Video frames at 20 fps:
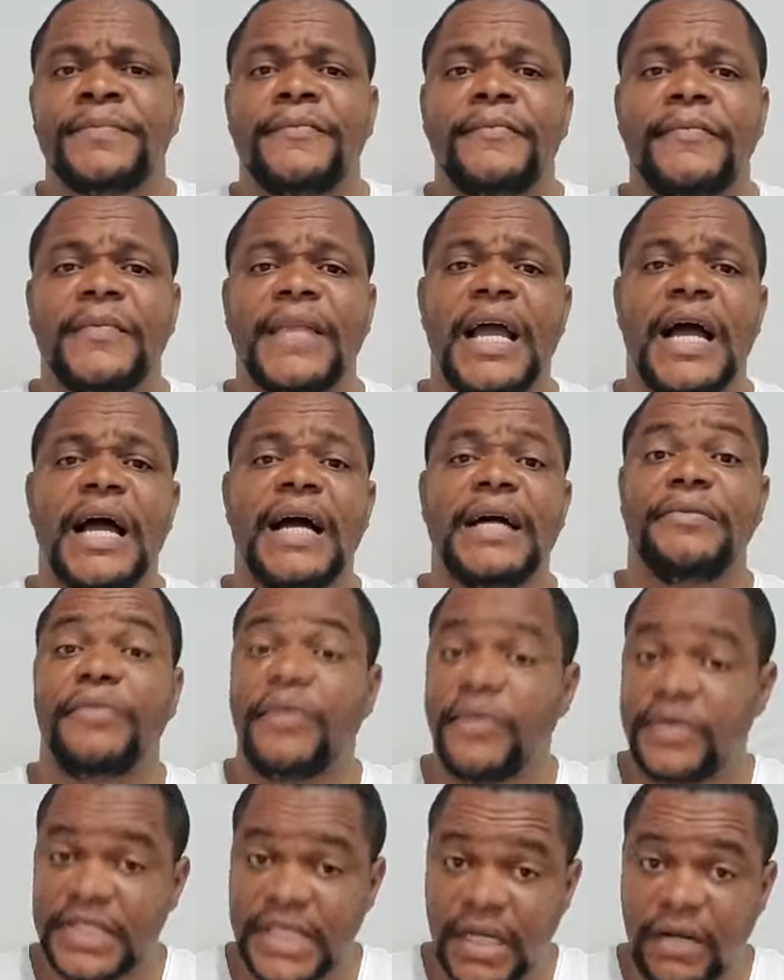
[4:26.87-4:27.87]

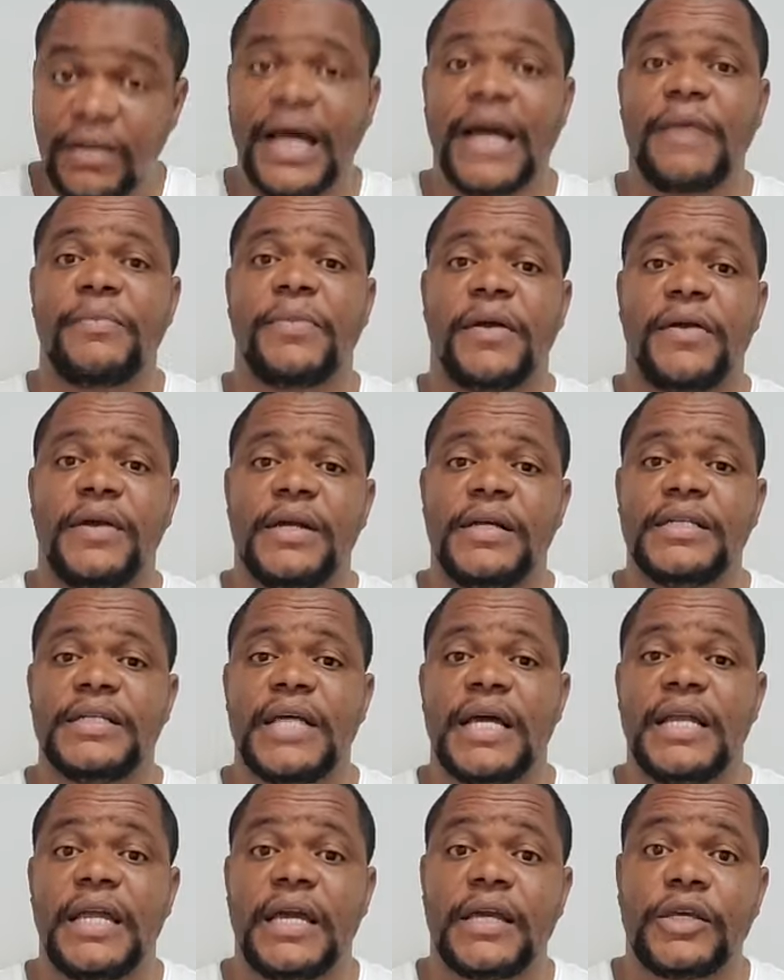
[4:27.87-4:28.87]
They're still Liberians,
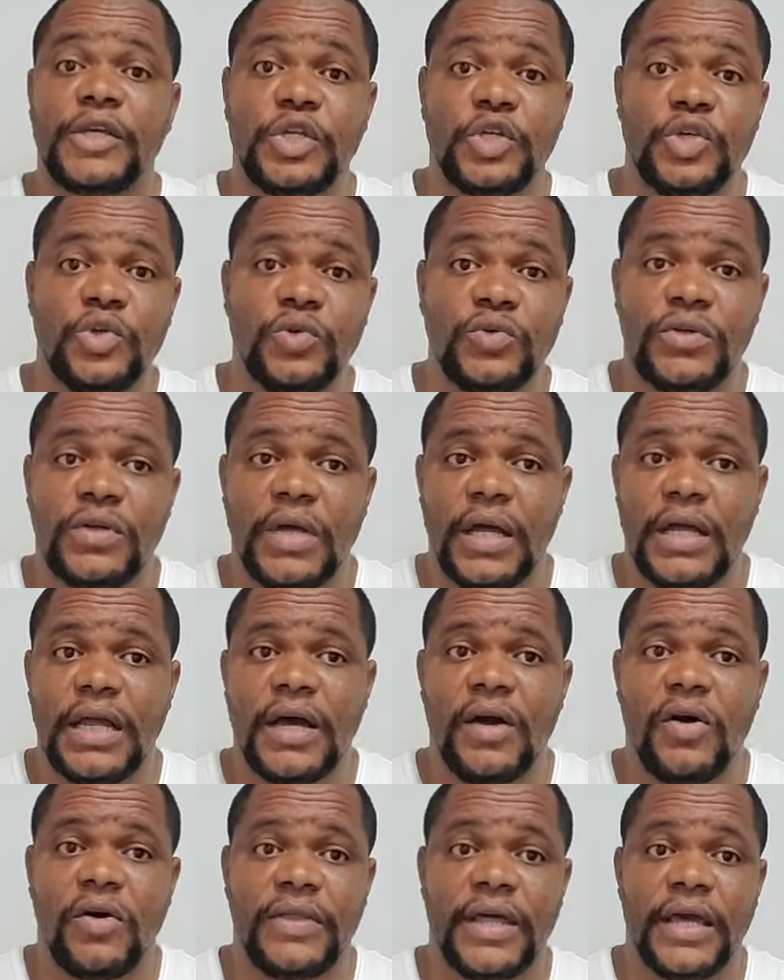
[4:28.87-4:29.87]
and their
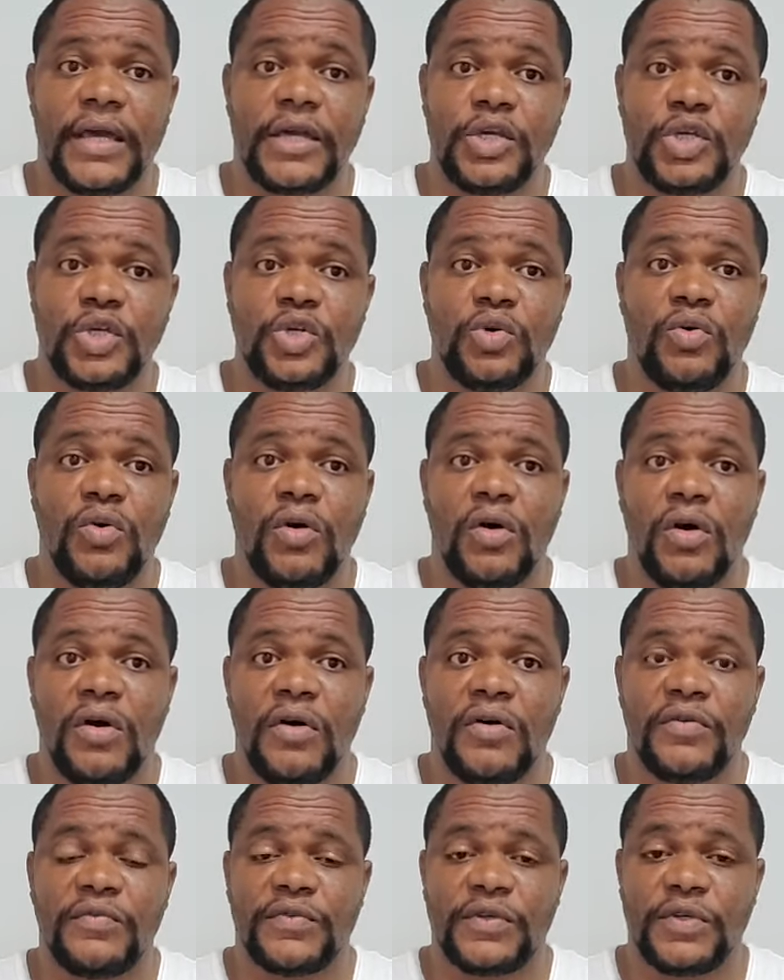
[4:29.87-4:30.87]
issue
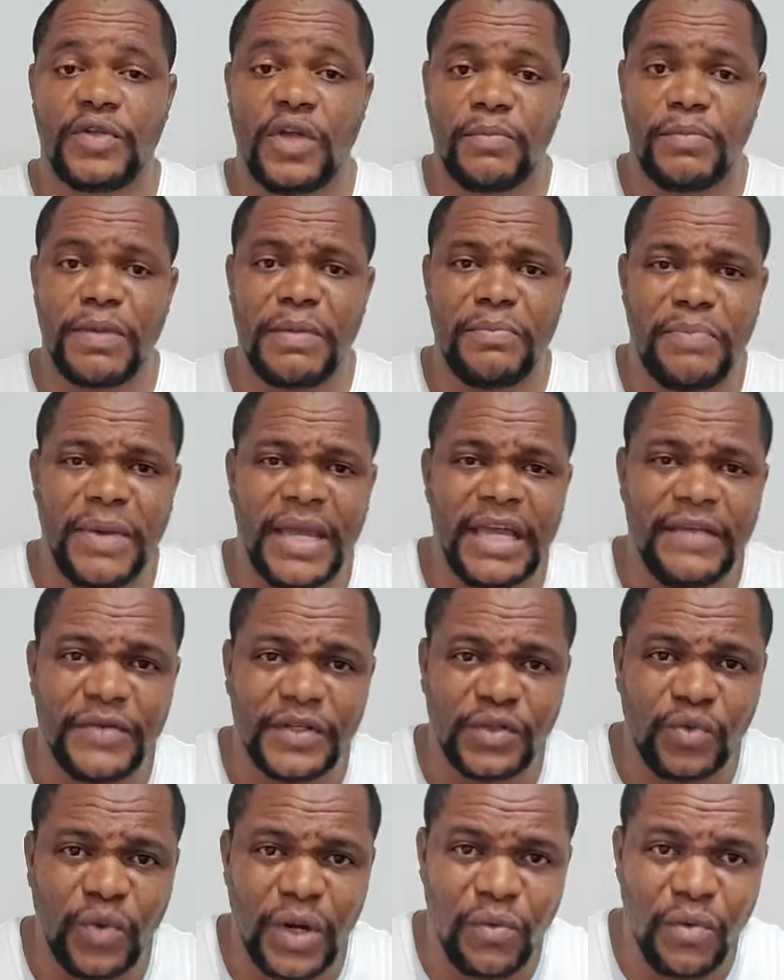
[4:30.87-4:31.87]
of not being paid for
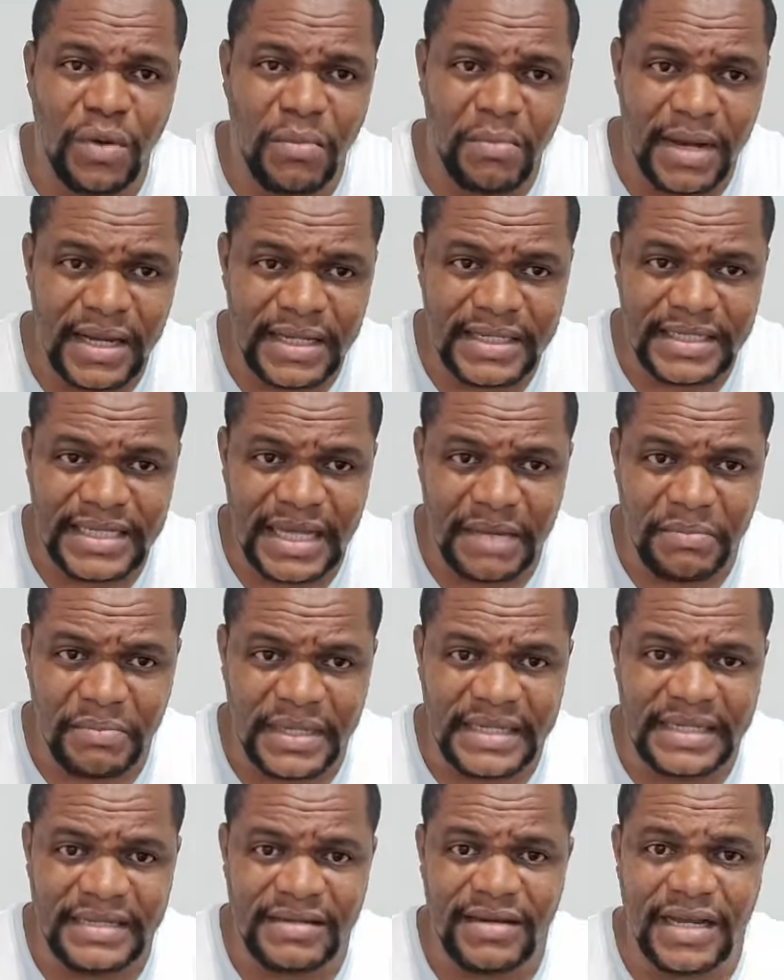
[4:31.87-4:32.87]
21 months and
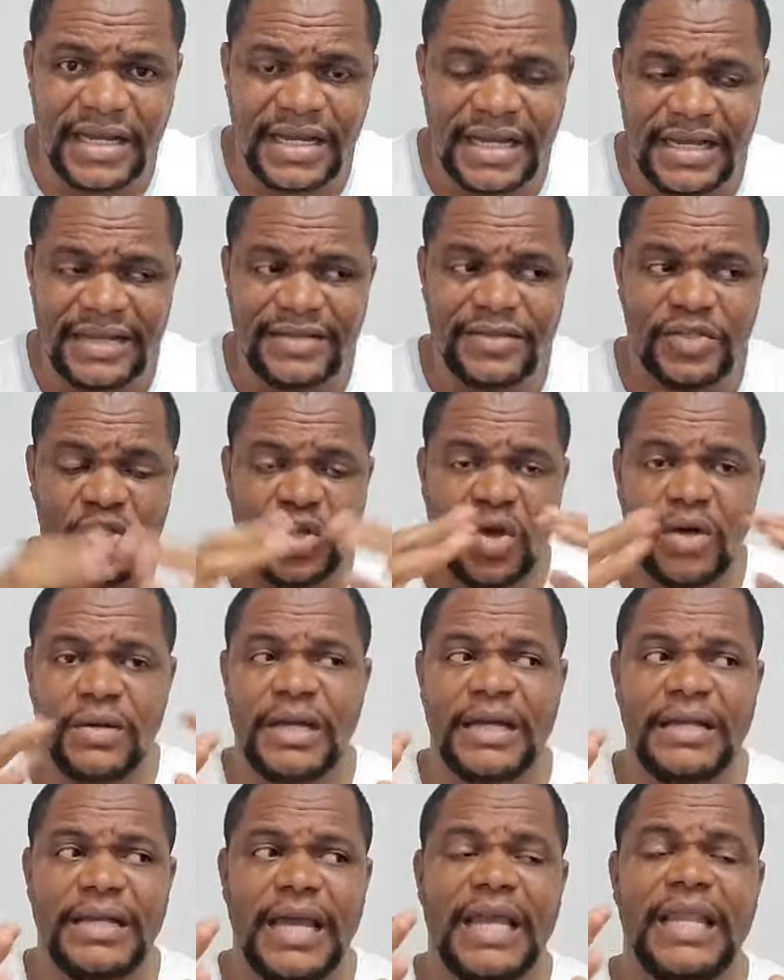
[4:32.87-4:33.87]
being
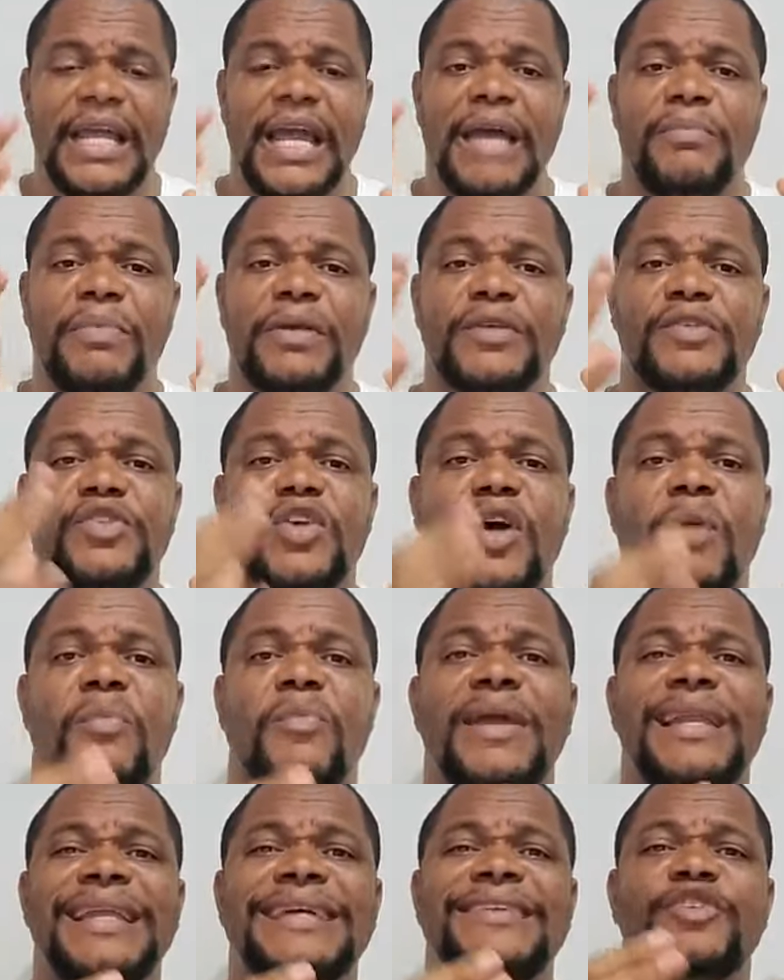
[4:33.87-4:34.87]

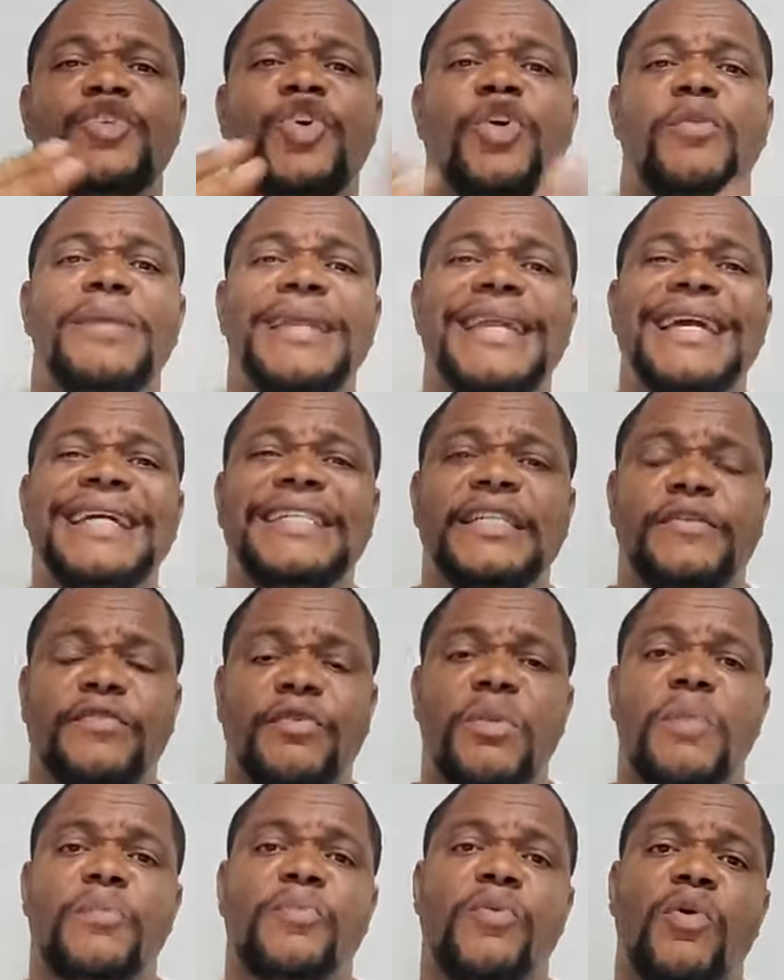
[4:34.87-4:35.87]
summarily terminated
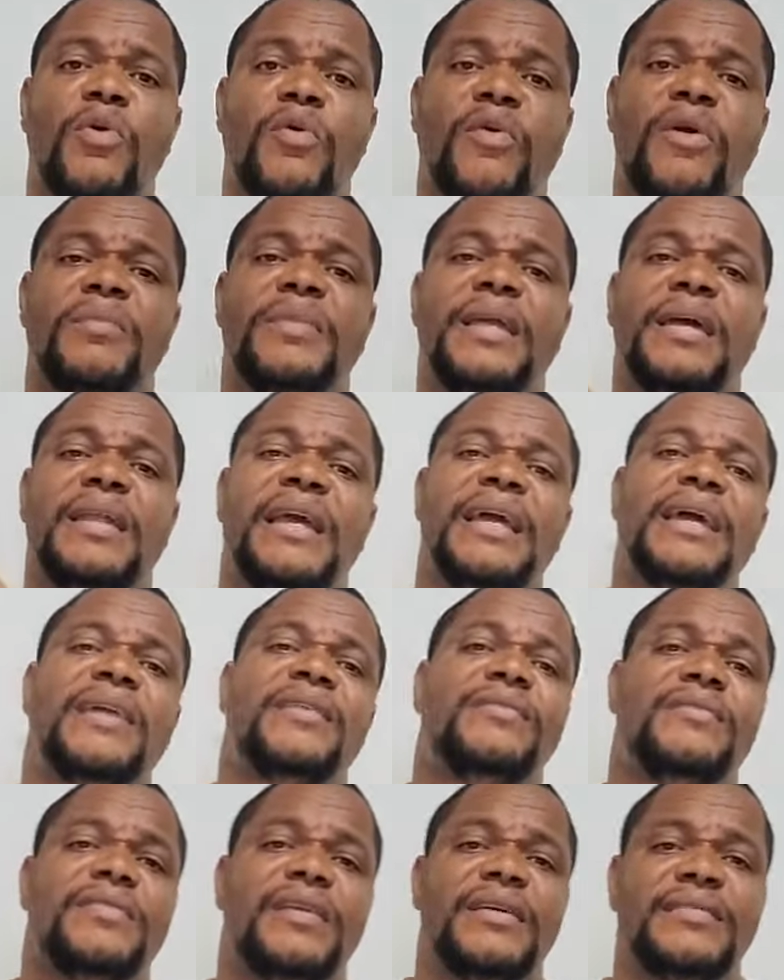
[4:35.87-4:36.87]
from a program that they
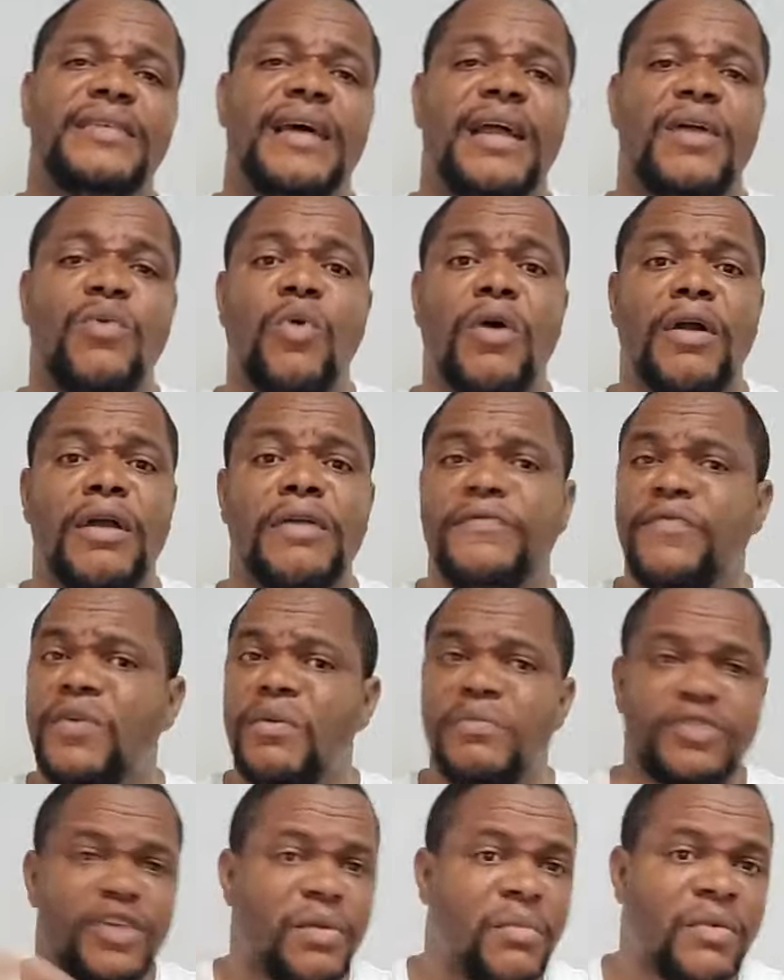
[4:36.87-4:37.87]
had started working
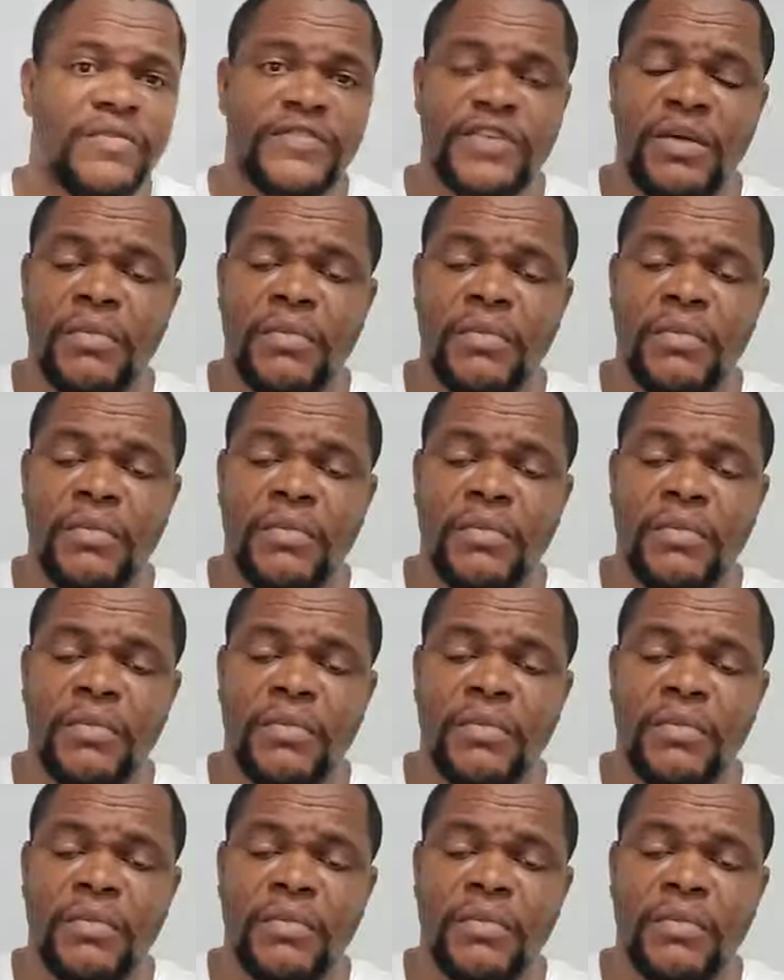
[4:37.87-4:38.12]
for, some of